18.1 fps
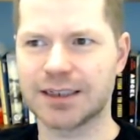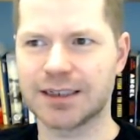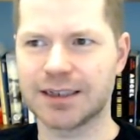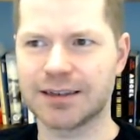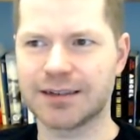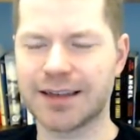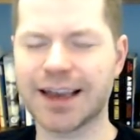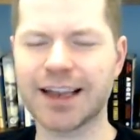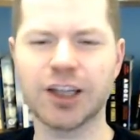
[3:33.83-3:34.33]

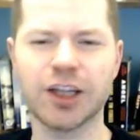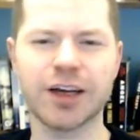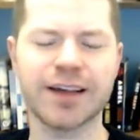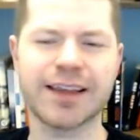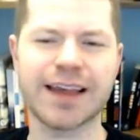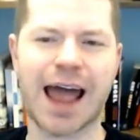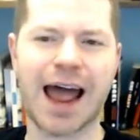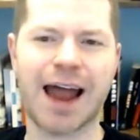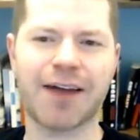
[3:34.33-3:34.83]
take a look at
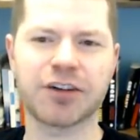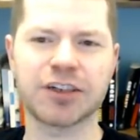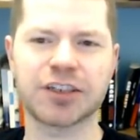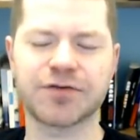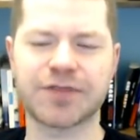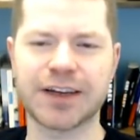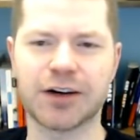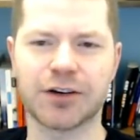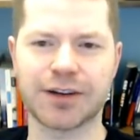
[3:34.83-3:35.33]
the average
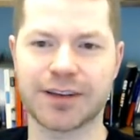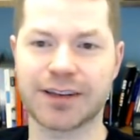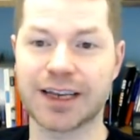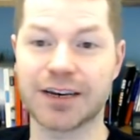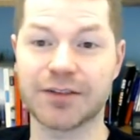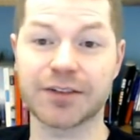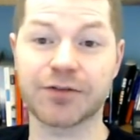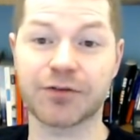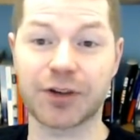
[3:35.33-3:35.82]
field at the
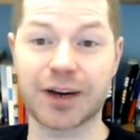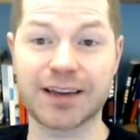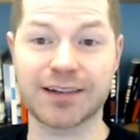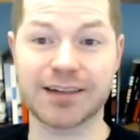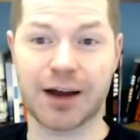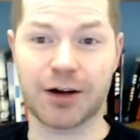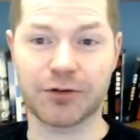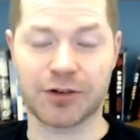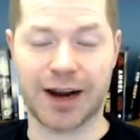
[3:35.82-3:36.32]
end of a freeze
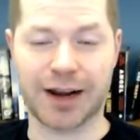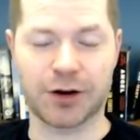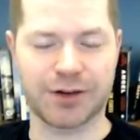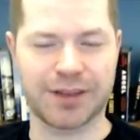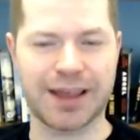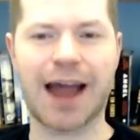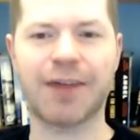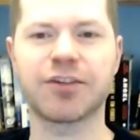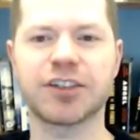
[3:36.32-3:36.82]
out, right? Or
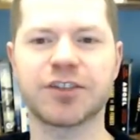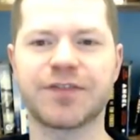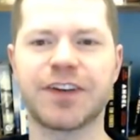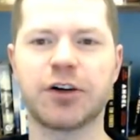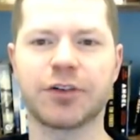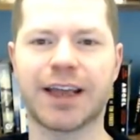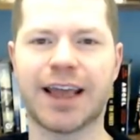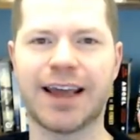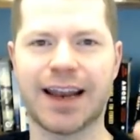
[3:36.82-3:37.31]
the average
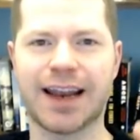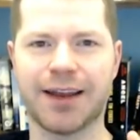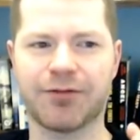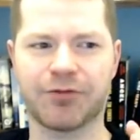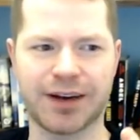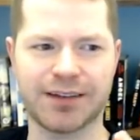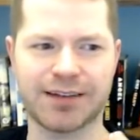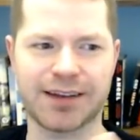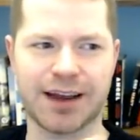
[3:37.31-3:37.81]
field in a
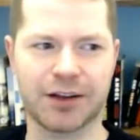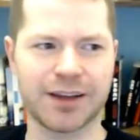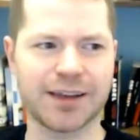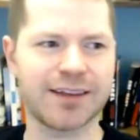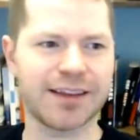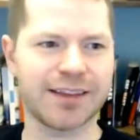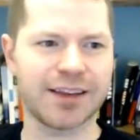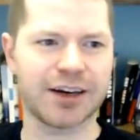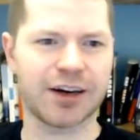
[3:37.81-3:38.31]
freeze out. Let's
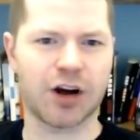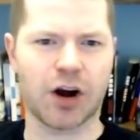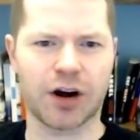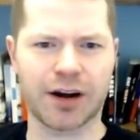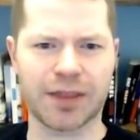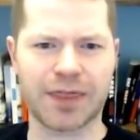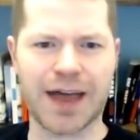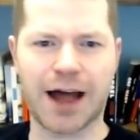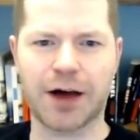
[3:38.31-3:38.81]
say there
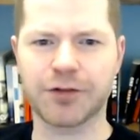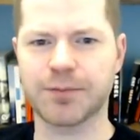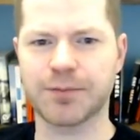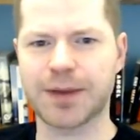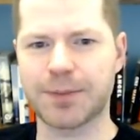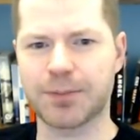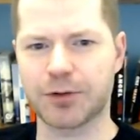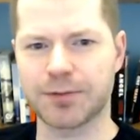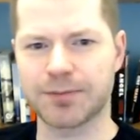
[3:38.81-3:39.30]
are 1,000
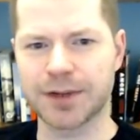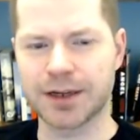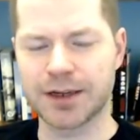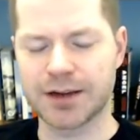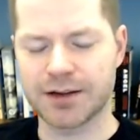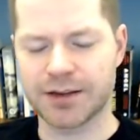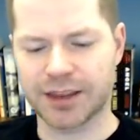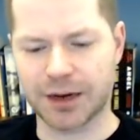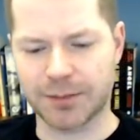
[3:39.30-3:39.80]
people.
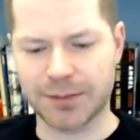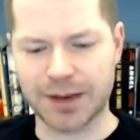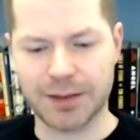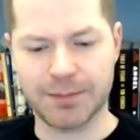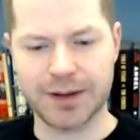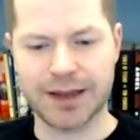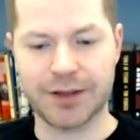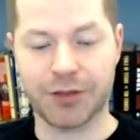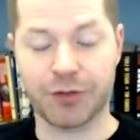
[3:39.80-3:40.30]
There may
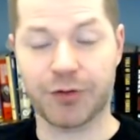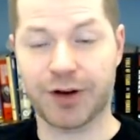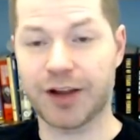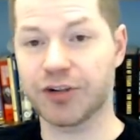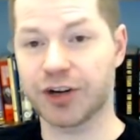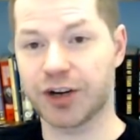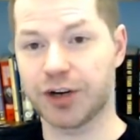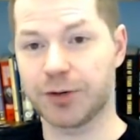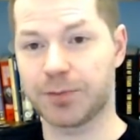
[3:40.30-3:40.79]
be
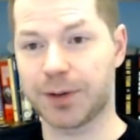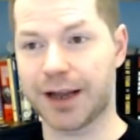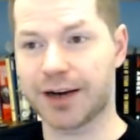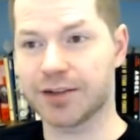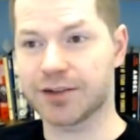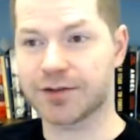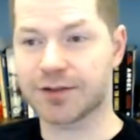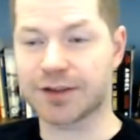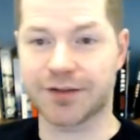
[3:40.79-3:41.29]
300 good
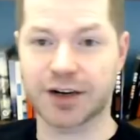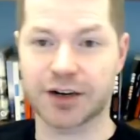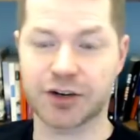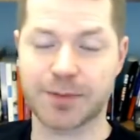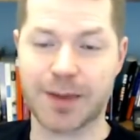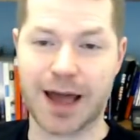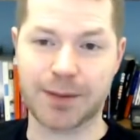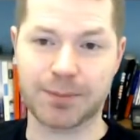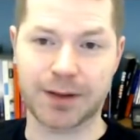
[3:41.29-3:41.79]
players,
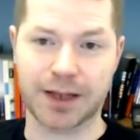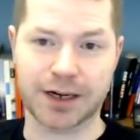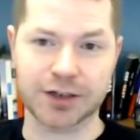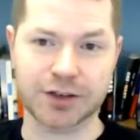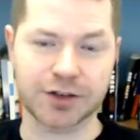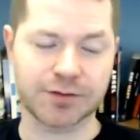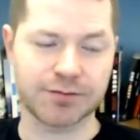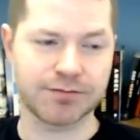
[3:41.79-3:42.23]
700 bad players.